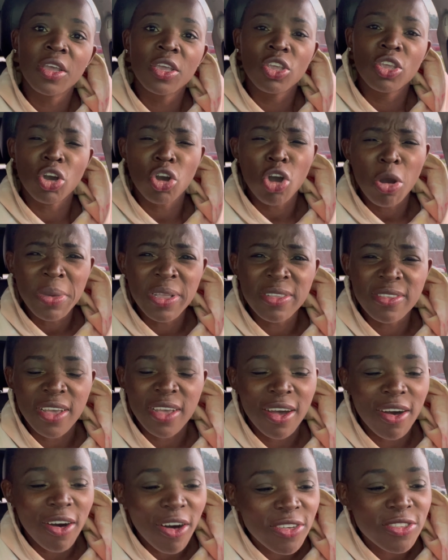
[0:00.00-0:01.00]
your comments
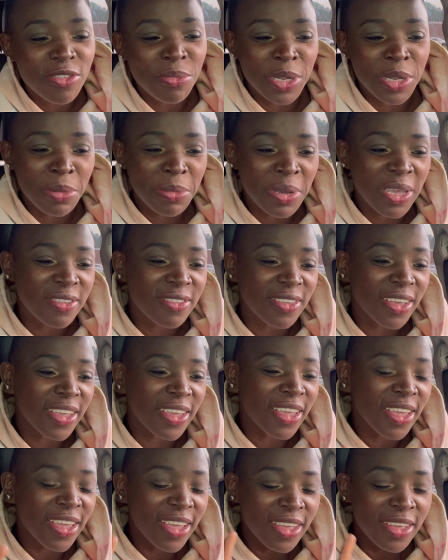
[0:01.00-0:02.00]
are awesome and
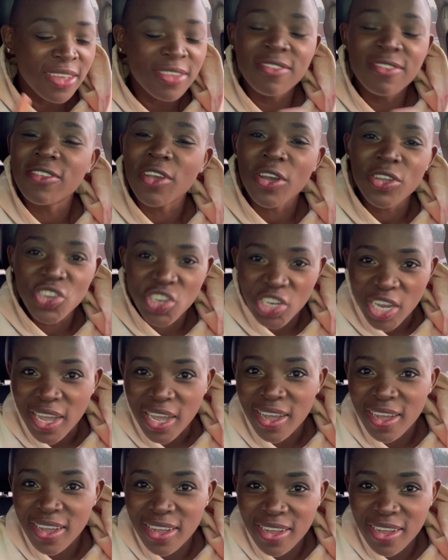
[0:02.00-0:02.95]
amazing sanja